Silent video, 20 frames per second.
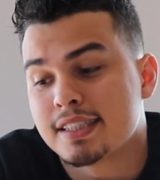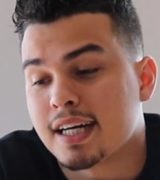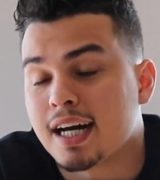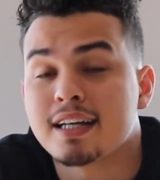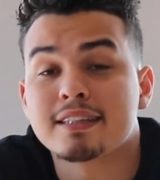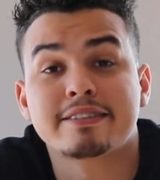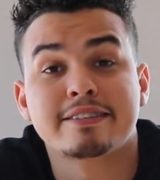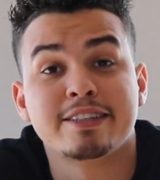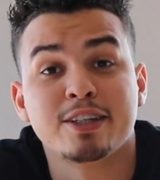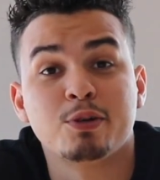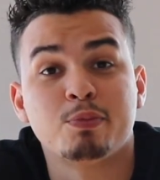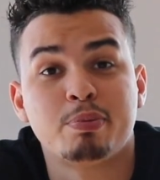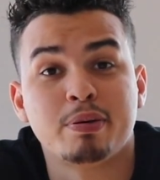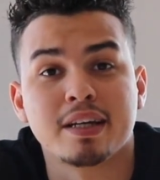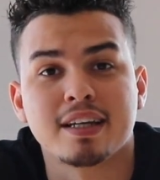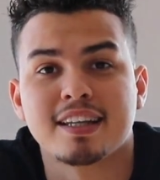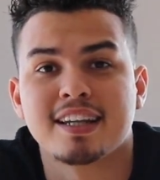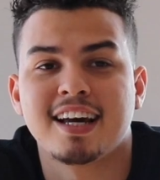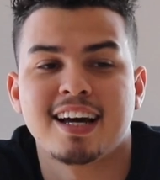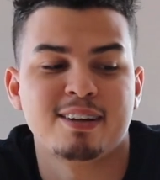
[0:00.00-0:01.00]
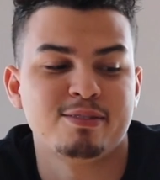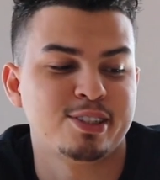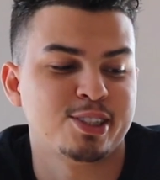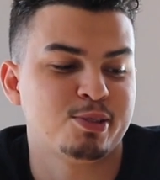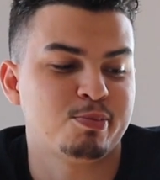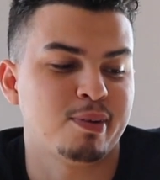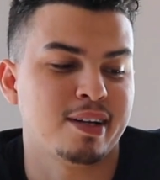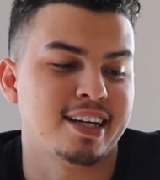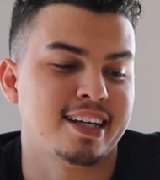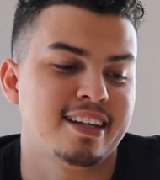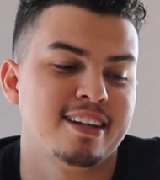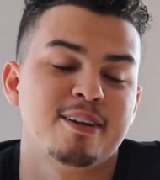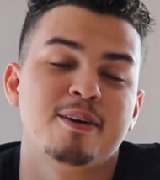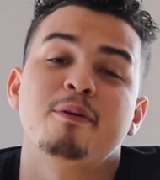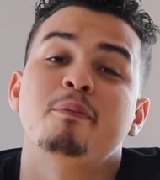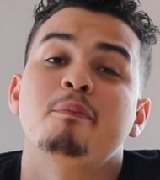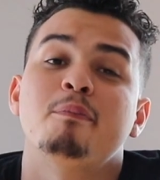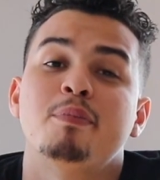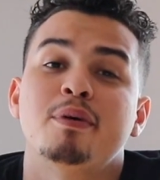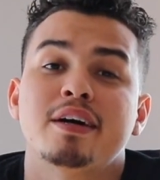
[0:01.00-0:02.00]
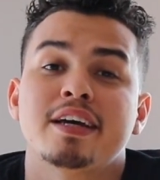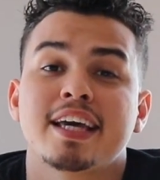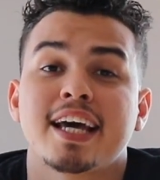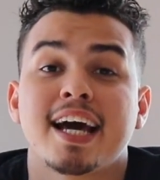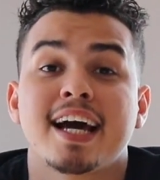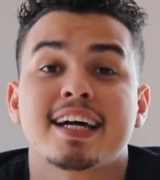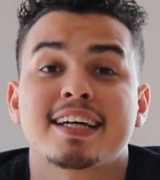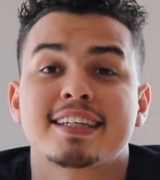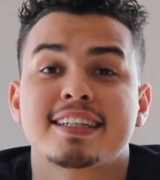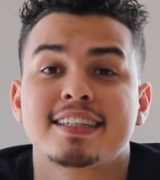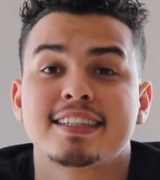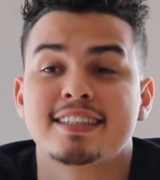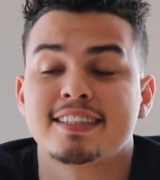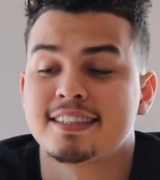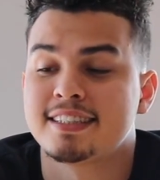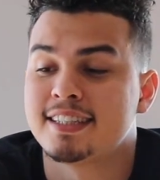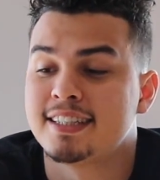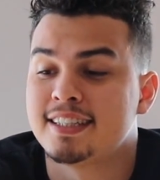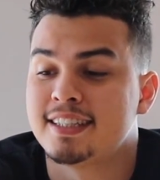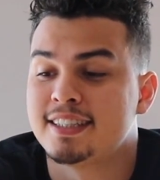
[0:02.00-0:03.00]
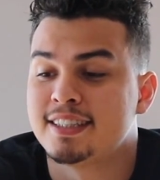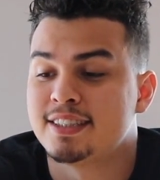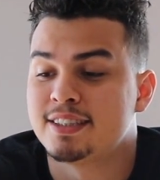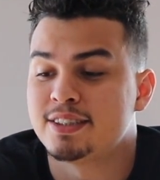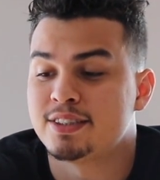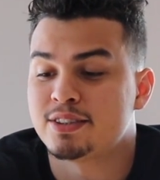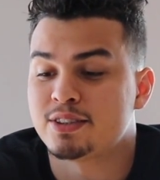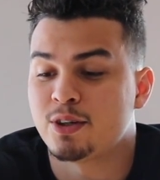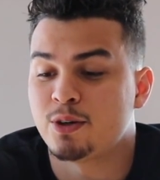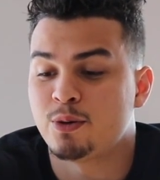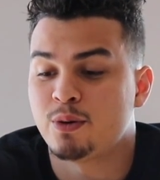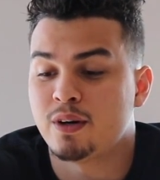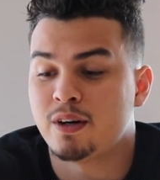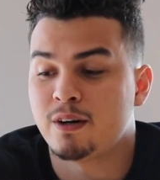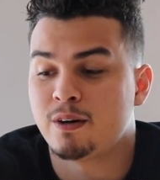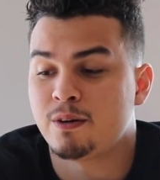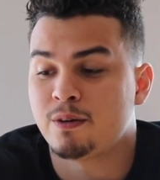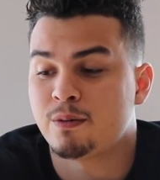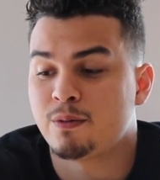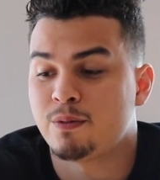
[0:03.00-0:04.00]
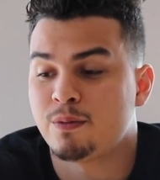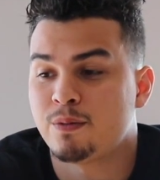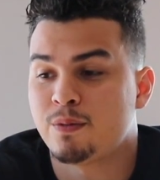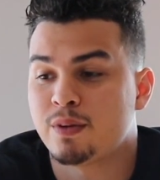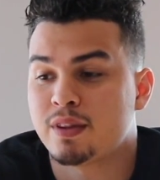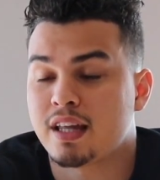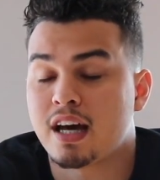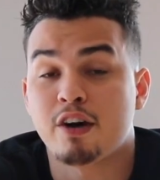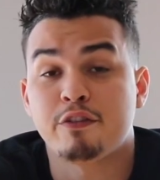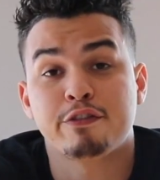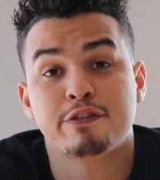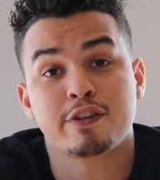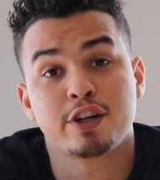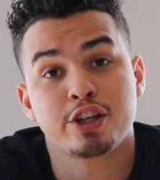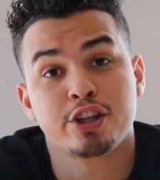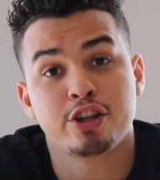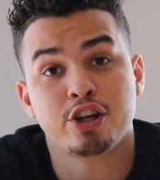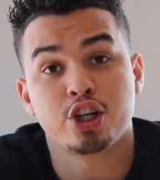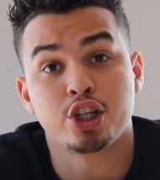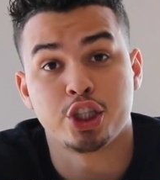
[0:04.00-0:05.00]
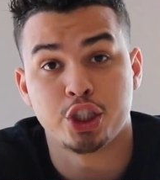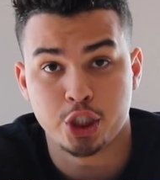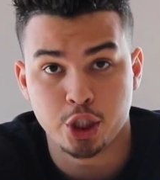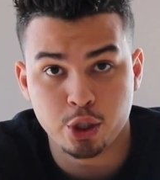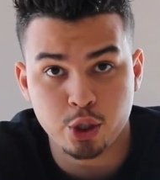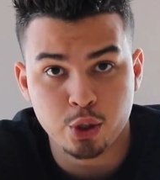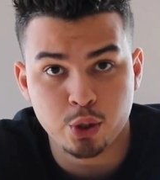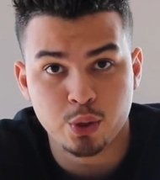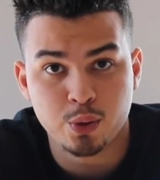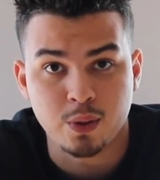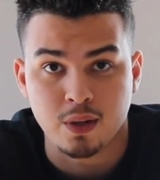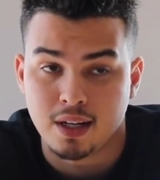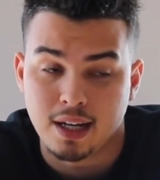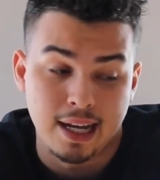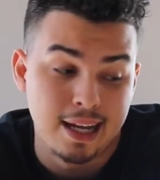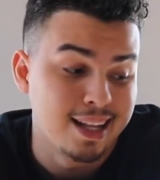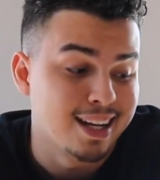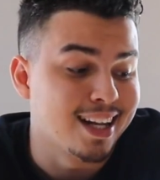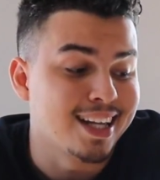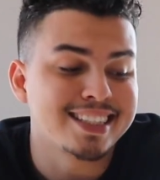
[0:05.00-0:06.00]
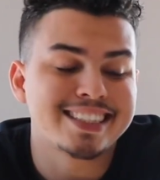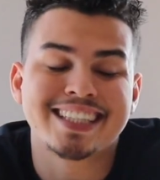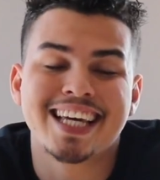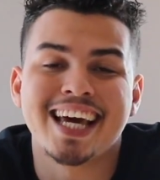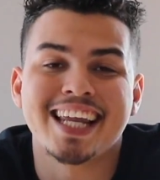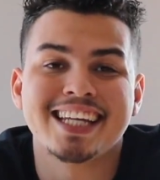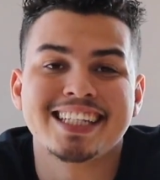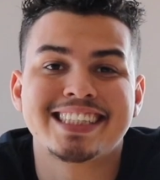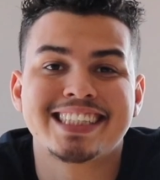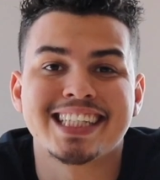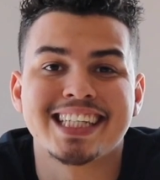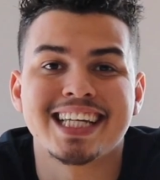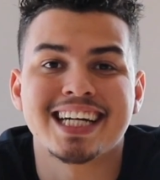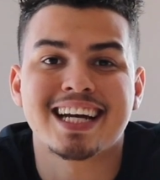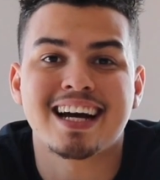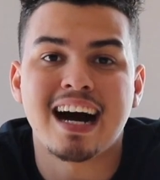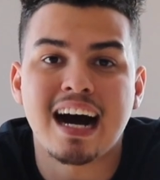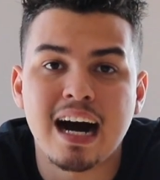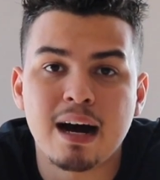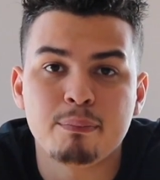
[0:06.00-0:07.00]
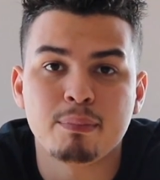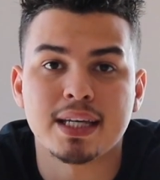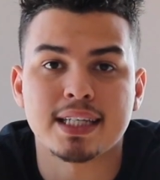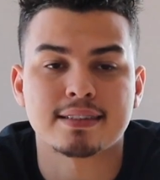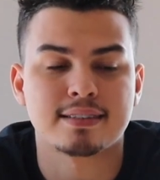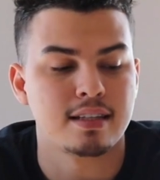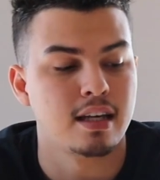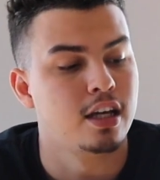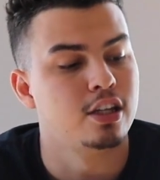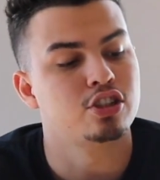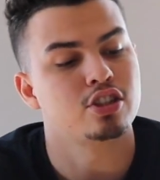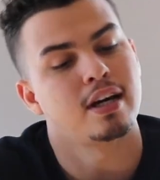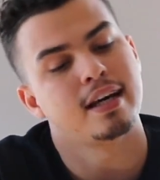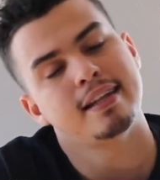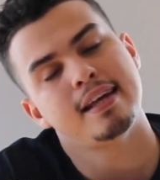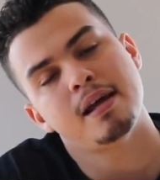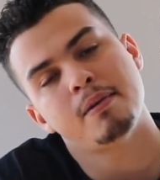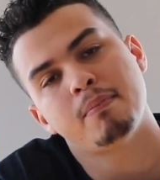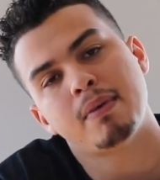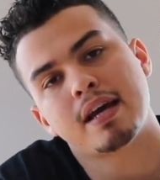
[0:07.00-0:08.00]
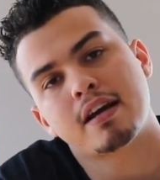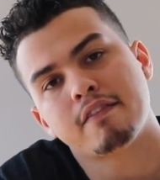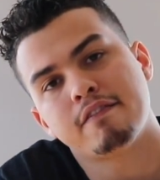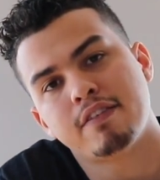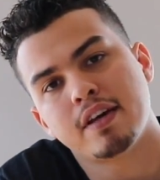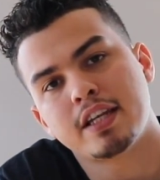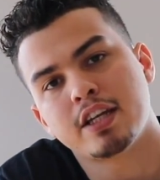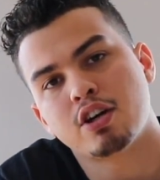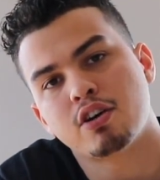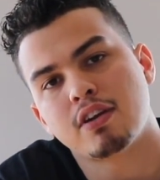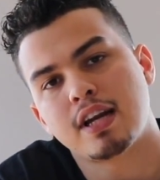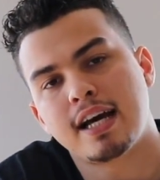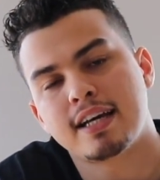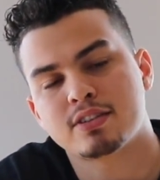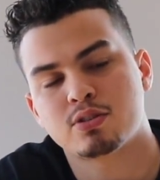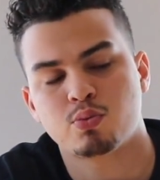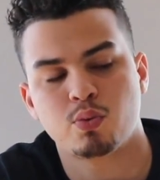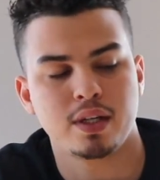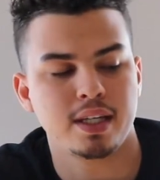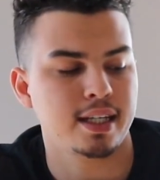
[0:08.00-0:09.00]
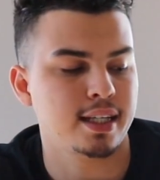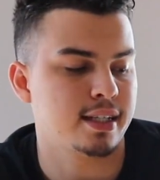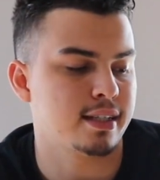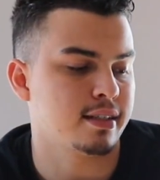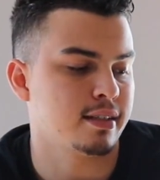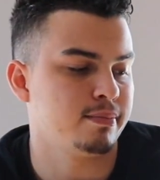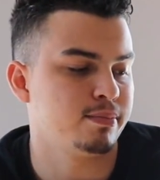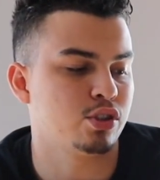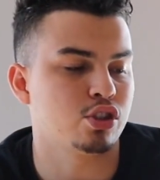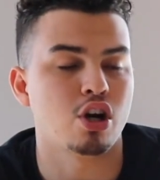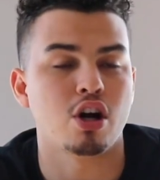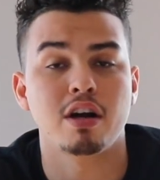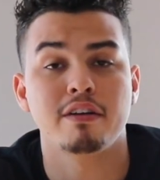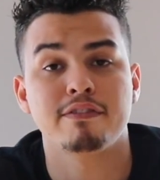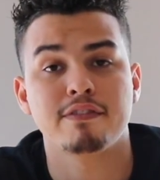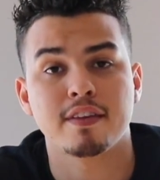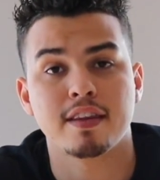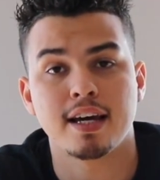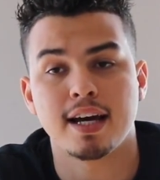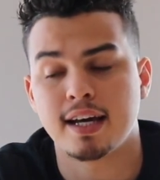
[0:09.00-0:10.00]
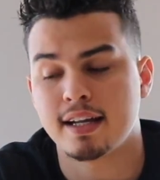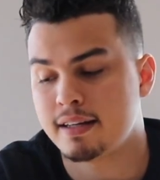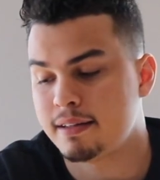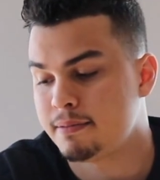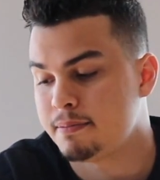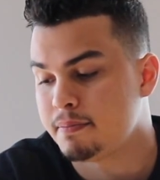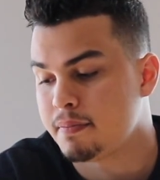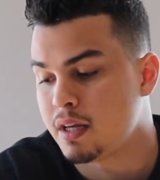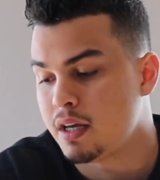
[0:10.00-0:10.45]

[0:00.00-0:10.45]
I'll still pick. Nah, I'm just playing. But yeah. So, without further ado, let's get into the comics. So I didn't make a video last week. Sorry for that.